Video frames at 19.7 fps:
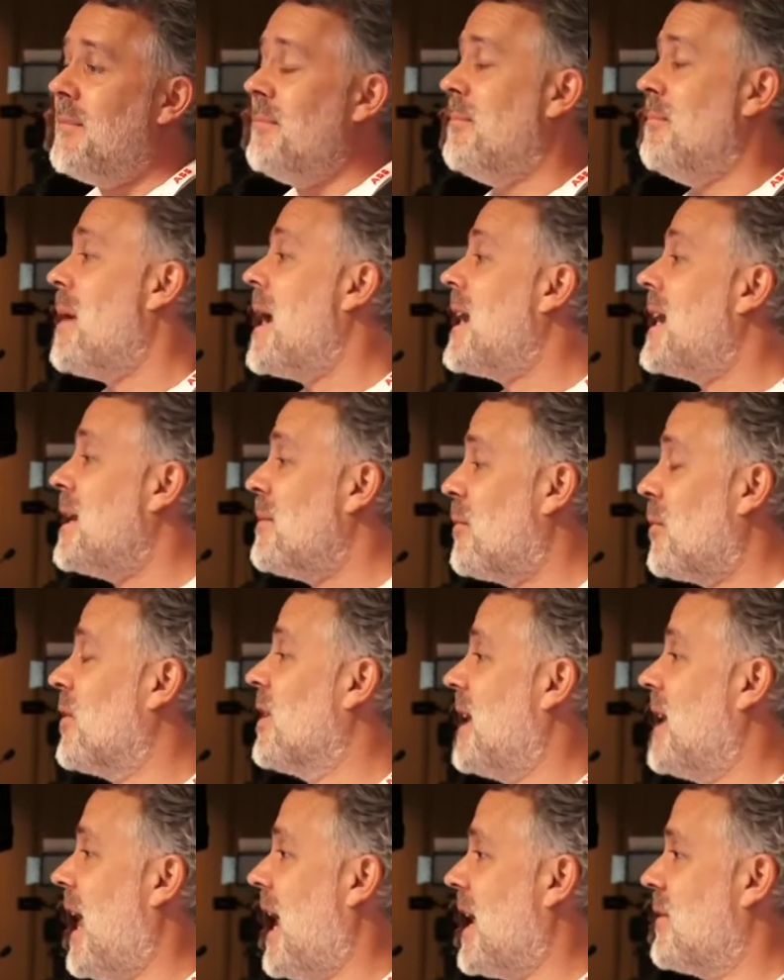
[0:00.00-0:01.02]
many more
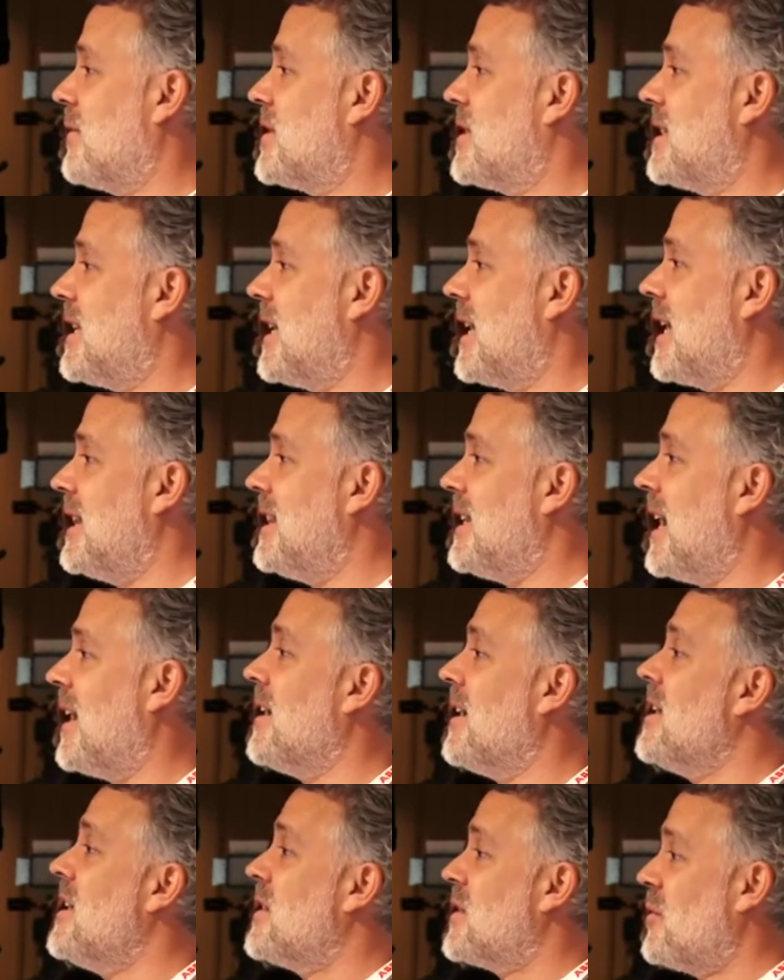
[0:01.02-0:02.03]
languages in India.
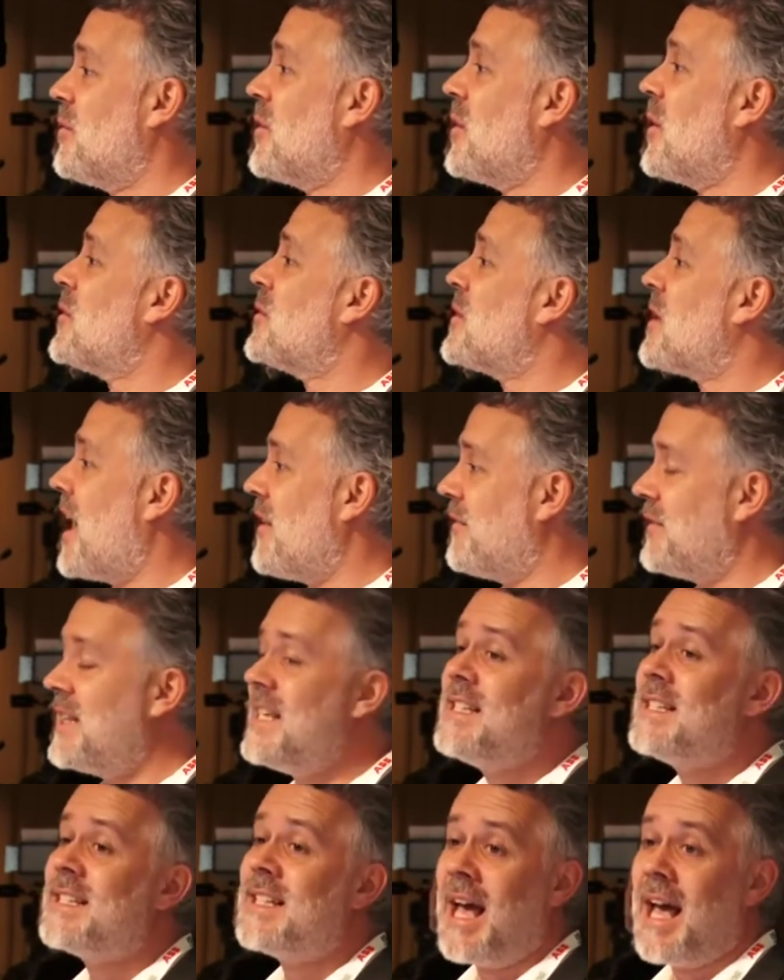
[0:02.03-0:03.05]
So we also have
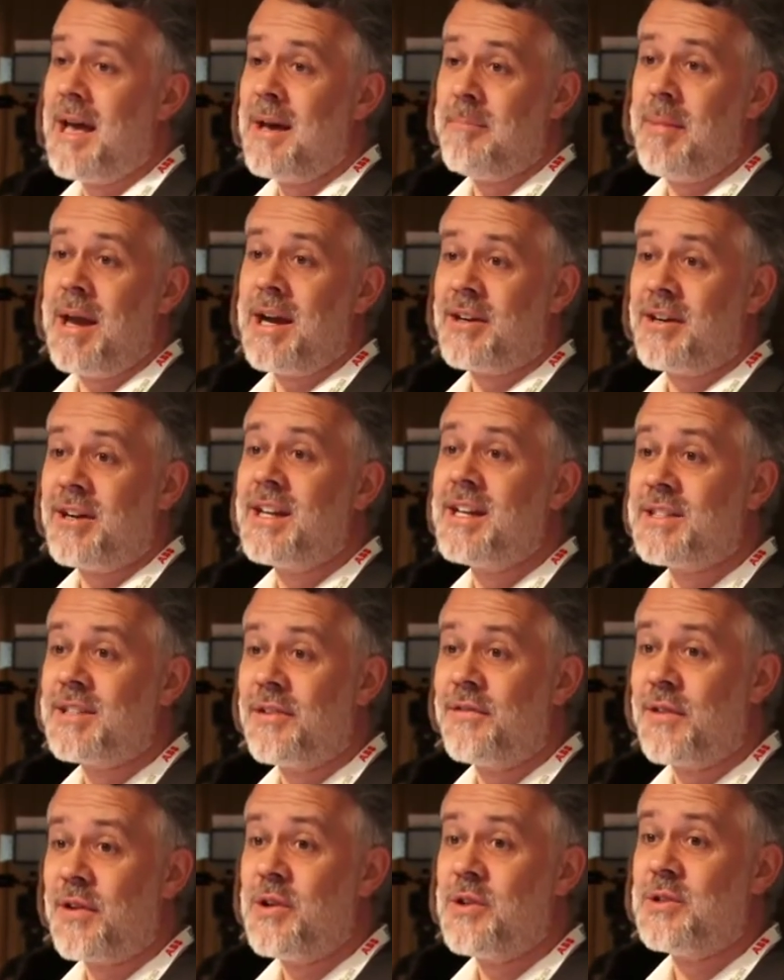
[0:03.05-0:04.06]
these barriers,
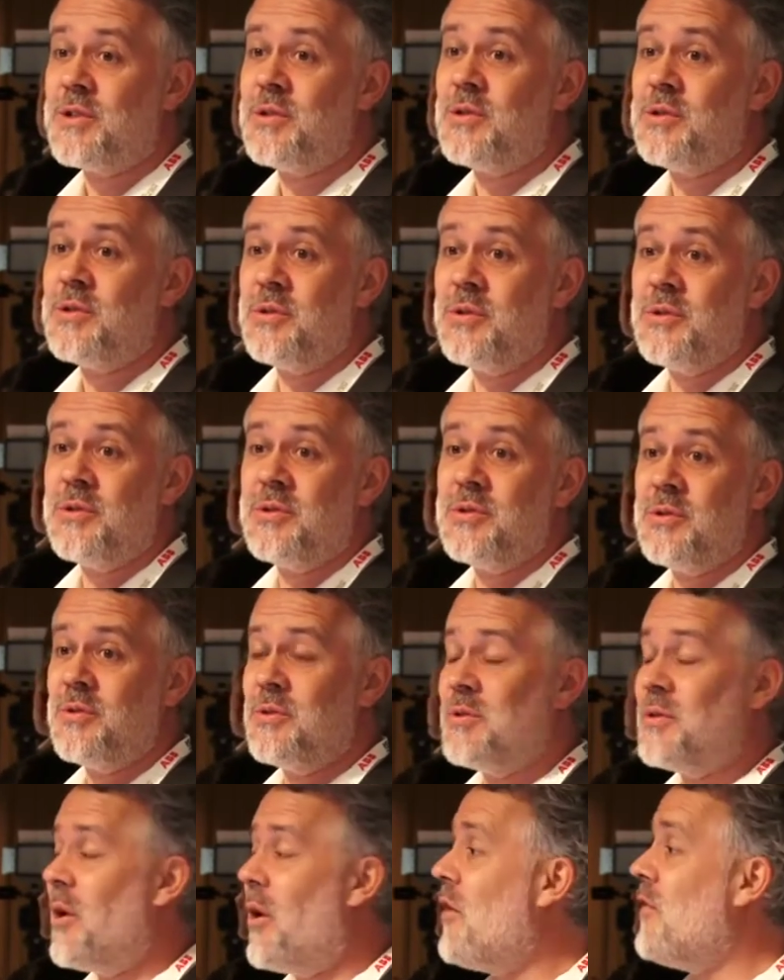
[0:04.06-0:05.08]
of course,
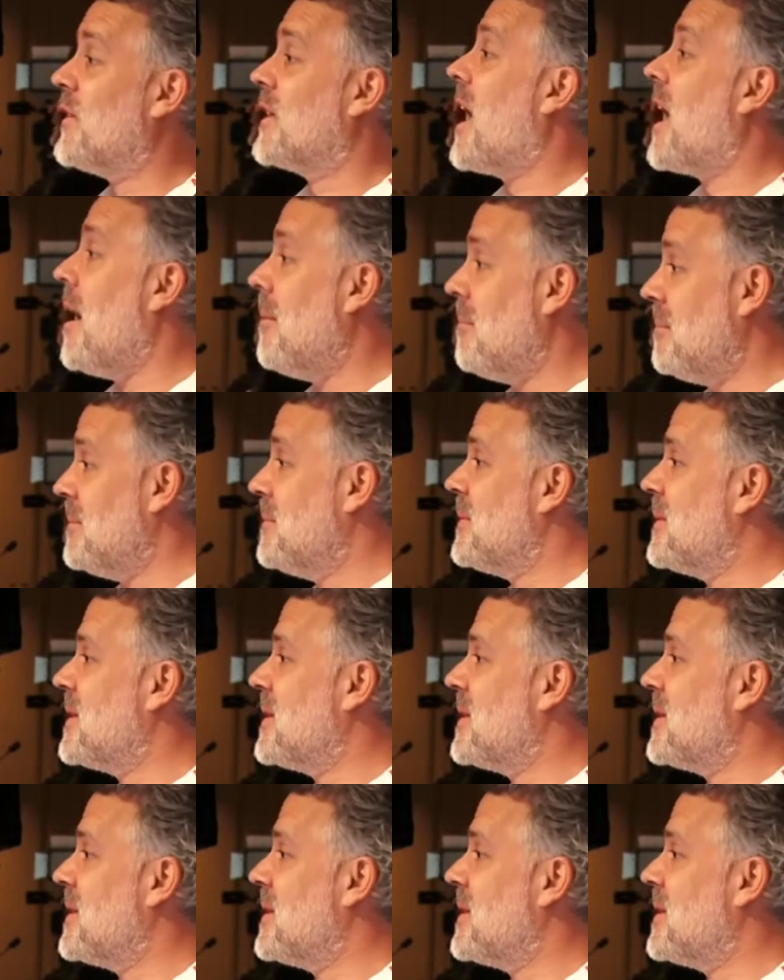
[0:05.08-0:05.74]
to overcome.